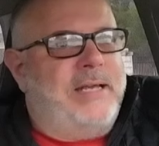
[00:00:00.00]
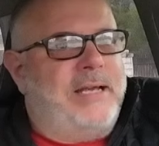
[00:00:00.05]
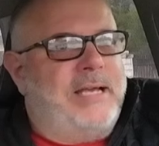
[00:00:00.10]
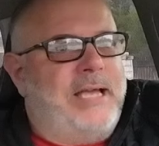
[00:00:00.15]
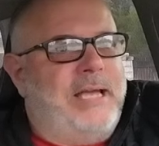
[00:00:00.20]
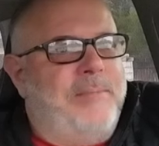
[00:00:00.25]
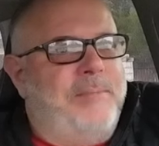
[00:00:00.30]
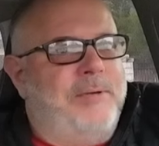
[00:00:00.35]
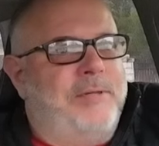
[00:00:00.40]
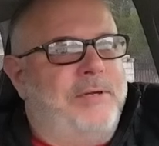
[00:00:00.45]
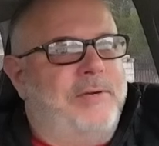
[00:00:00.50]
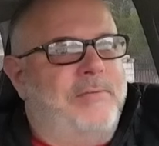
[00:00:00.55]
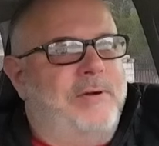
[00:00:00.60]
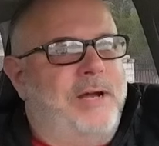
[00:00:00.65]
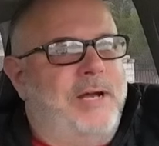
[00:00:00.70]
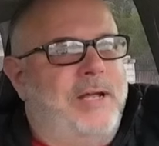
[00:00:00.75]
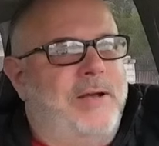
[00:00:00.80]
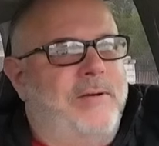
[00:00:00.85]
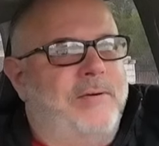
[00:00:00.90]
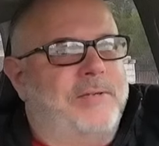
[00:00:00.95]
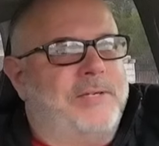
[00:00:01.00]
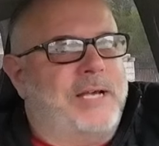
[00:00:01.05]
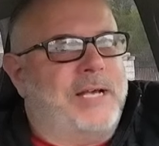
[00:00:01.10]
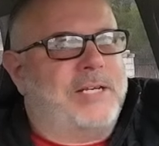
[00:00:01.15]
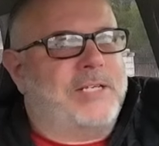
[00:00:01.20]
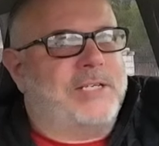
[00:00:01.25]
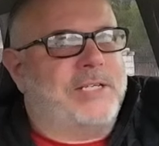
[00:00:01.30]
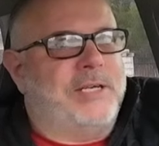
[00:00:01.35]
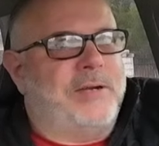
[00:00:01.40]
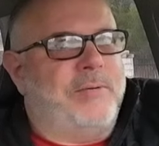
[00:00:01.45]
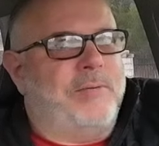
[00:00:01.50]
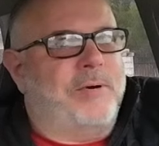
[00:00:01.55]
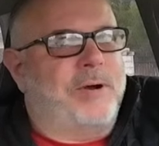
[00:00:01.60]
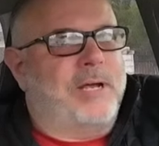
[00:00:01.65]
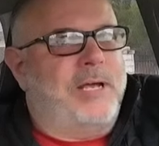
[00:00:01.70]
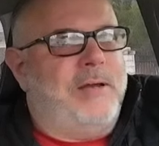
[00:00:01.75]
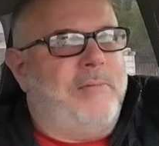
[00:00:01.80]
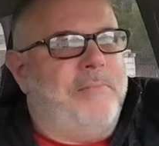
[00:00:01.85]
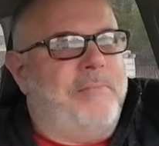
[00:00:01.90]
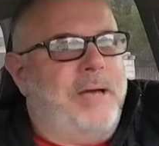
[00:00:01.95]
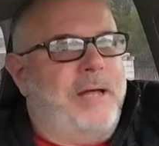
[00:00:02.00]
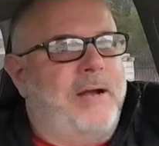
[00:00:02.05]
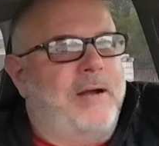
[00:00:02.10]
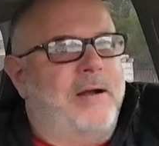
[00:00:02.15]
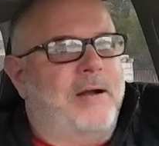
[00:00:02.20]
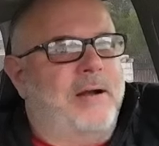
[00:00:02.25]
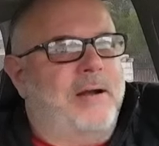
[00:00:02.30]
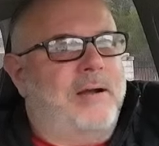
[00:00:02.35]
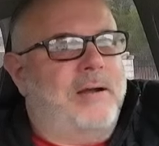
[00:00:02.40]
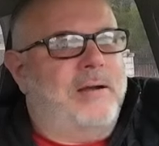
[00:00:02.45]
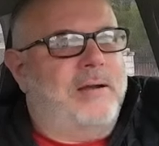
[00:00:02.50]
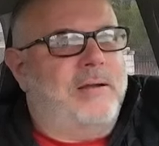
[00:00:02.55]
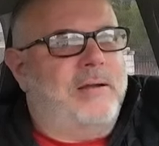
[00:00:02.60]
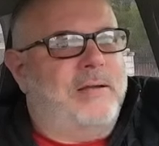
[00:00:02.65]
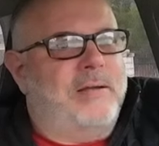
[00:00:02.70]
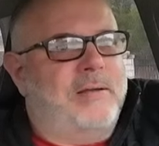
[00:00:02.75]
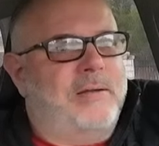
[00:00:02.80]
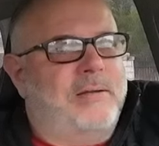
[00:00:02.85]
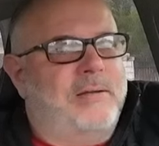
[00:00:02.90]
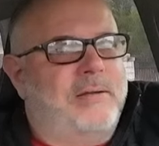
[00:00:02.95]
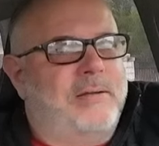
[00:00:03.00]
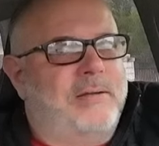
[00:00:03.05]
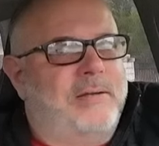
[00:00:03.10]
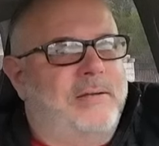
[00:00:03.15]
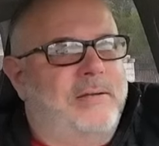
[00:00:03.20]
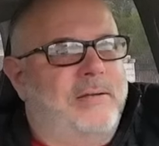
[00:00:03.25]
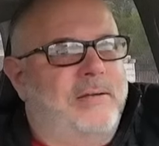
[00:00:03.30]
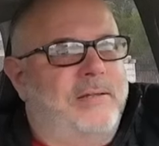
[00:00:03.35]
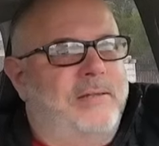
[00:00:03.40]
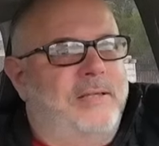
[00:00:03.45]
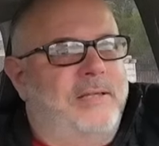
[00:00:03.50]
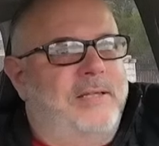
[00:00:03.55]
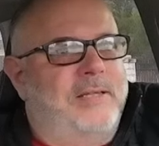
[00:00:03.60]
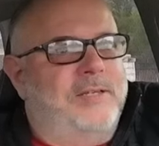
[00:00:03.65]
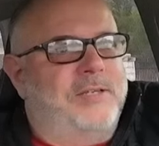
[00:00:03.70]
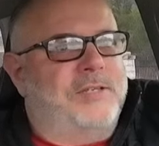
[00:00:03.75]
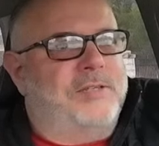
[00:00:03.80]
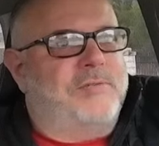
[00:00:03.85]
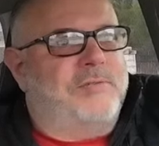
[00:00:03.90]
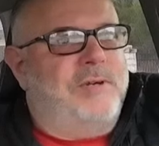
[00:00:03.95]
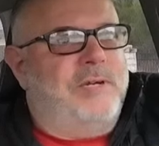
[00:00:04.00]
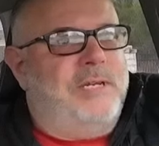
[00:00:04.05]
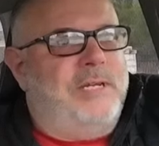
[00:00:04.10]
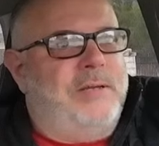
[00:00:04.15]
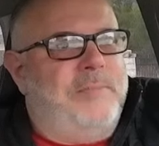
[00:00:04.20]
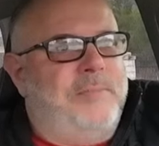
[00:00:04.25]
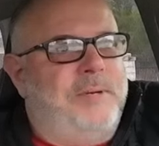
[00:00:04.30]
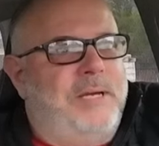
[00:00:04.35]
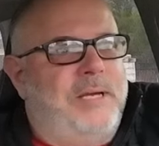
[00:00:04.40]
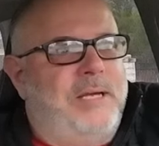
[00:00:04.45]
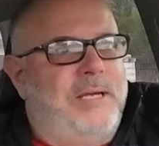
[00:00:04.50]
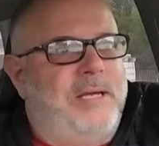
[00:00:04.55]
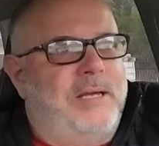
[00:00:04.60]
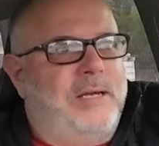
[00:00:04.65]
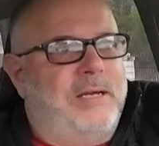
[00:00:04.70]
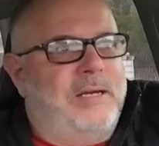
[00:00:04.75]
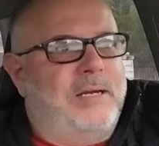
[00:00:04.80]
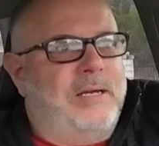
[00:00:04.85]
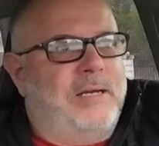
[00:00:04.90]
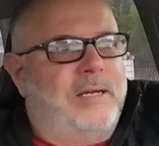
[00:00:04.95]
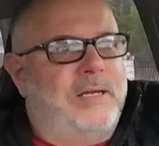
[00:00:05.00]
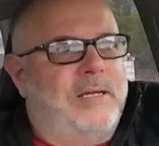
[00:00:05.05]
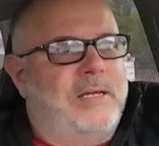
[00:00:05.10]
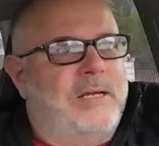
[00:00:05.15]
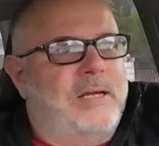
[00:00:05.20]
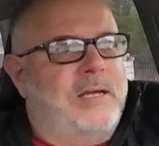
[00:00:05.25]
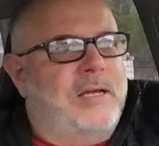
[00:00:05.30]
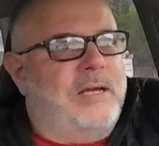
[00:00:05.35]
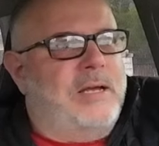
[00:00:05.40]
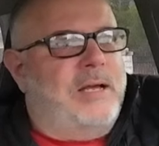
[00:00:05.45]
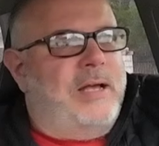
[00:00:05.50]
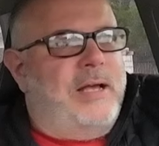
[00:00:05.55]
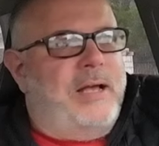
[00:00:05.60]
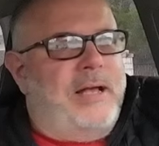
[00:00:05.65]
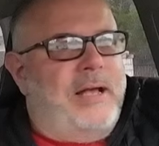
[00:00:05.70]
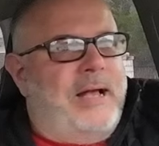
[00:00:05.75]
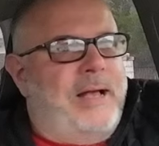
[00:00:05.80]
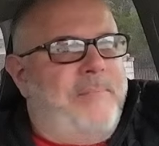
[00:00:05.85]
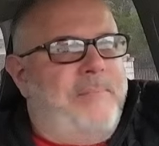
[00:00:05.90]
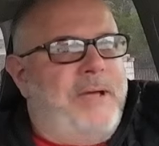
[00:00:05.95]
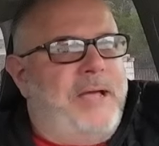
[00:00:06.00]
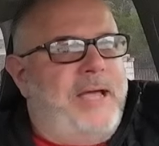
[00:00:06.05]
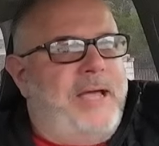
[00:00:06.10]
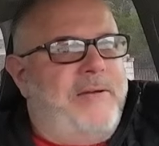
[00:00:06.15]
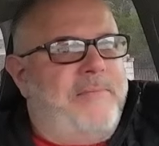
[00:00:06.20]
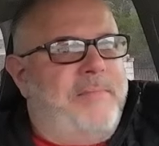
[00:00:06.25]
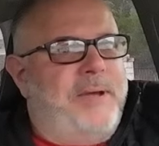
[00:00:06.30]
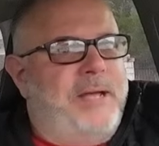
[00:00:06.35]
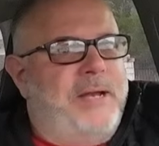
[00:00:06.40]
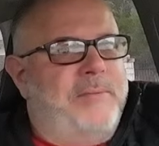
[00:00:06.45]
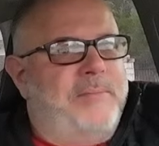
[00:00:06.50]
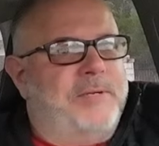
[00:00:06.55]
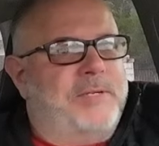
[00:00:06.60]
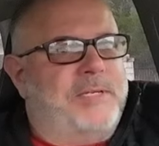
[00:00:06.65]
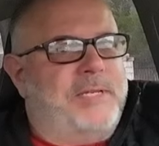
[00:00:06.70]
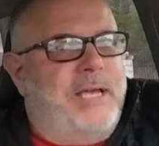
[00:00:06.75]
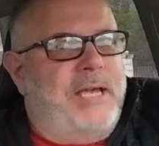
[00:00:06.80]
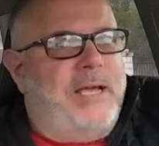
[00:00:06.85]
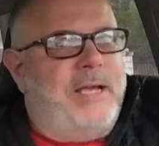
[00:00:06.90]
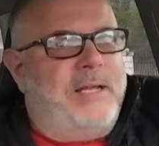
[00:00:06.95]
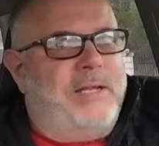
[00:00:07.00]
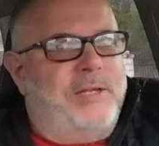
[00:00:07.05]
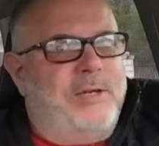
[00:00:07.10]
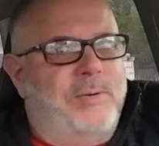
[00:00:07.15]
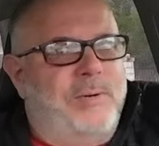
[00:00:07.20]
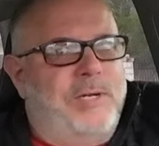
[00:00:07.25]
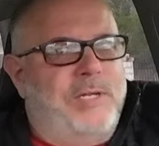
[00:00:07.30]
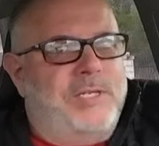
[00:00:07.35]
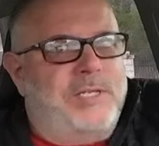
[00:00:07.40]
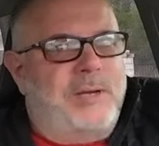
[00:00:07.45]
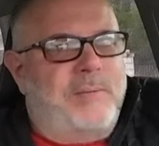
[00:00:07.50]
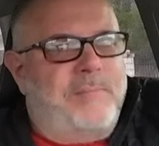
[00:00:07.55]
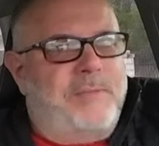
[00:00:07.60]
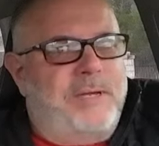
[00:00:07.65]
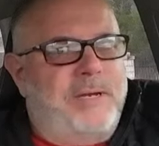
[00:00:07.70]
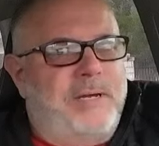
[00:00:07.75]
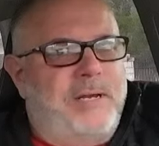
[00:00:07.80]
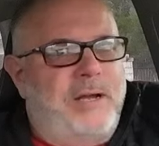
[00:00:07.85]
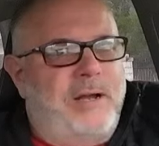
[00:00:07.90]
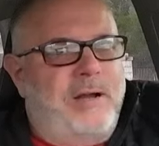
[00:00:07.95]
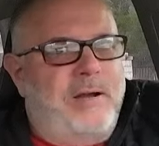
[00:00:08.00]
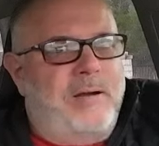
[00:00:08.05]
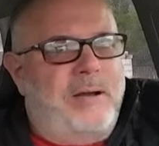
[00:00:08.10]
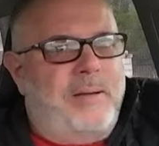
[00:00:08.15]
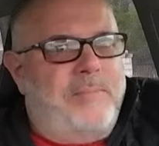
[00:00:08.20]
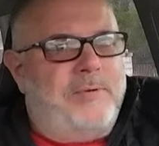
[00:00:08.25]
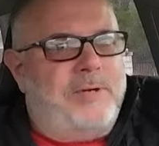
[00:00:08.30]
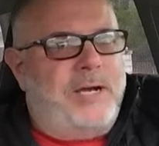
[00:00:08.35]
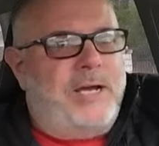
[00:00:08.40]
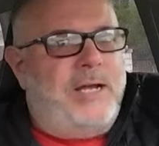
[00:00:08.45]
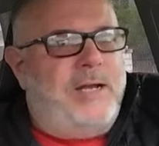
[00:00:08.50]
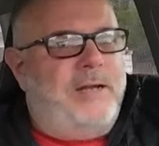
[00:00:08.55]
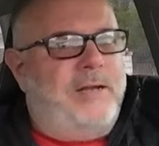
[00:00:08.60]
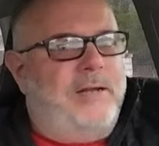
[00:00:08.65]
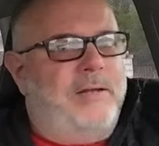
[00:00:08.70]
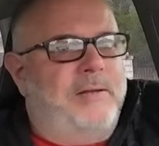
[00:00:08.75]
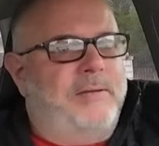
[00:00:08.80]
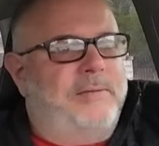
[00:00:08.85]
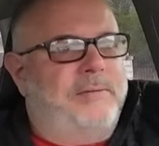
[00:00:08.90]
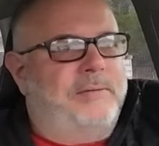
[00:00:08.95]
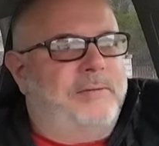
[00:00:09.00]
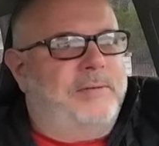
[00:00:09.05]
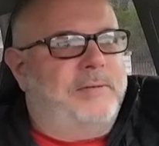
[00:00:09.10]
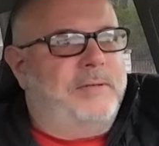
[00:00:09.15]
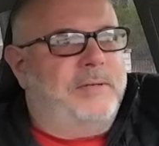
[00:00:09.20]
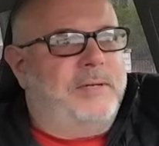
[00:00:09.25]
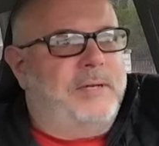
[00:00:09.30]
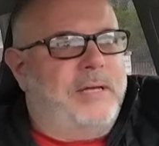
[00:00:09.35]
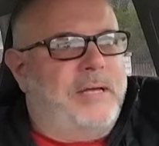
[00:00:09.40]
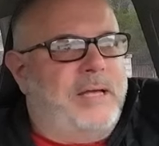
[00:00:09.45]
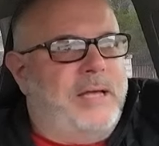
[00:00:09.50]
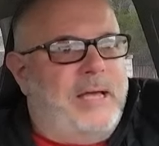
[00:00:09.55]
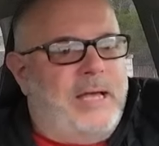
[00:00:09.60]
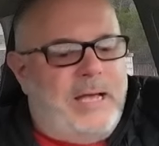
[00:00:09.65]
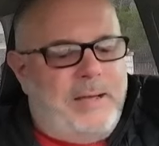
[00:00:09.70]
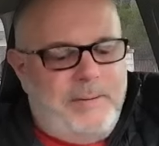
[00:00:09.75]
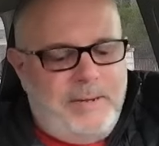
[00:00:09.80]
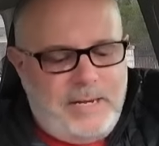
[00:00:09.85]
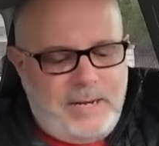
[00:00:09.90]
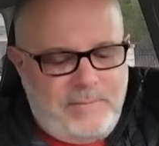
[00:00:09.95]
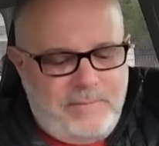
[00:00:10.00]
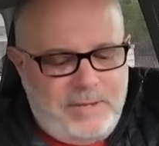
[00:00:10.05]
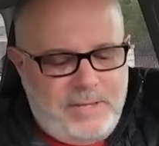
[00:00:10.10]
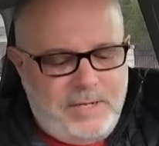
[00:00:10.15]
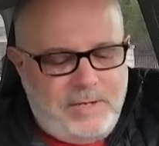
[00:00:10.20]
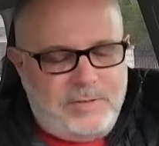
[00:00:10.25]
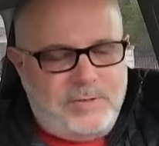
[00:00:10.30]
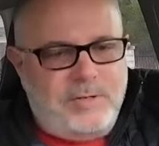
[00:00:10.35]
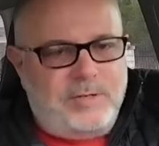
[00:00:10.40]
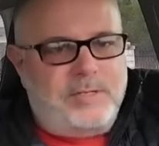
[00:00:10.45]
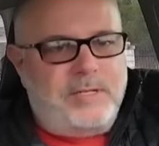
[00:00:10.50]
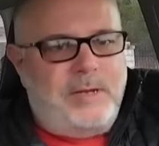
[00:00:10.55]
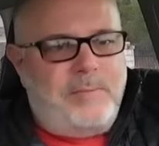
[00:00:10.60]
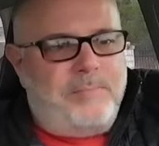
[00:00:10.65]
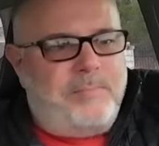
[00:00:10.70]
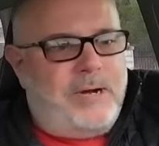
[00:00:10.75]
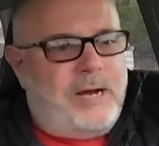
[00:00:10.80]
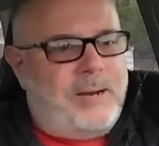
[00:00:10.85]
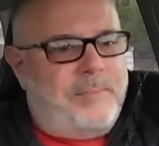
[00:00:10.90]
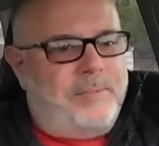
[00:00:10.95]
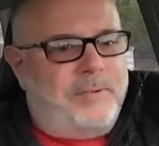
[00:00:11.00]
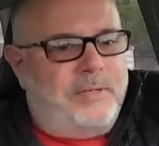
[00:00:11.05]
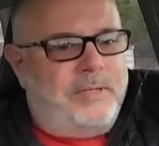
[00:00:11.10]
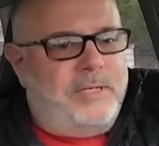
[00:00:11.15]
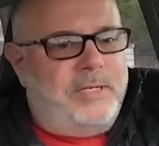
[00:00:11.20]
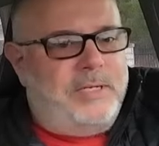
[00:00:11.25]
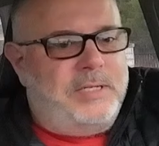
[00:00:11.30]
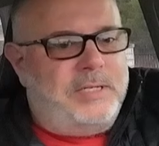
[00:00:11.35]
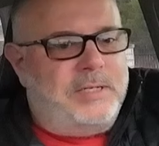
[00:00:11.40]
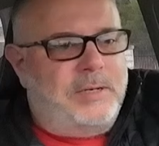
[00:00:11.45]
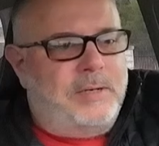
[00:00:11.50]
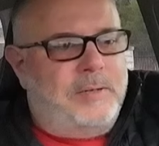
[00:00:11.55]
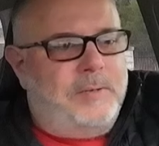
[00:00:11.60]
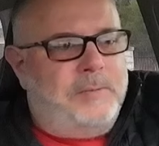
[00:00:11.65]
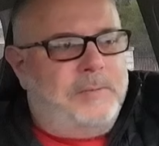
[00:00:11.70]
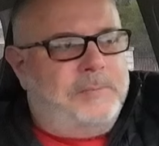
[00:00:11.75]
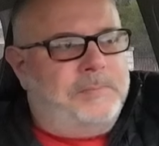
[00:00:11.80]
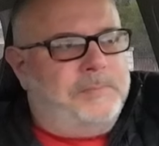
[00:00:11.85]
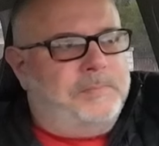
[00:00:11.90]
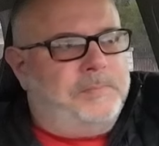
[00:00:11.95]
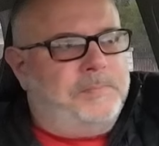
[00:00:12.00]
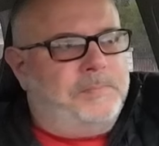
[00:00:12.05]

that came with the radio is actually working better than this 3dB. I may have made a mistake in doing something here. Everything is hooked up properly, so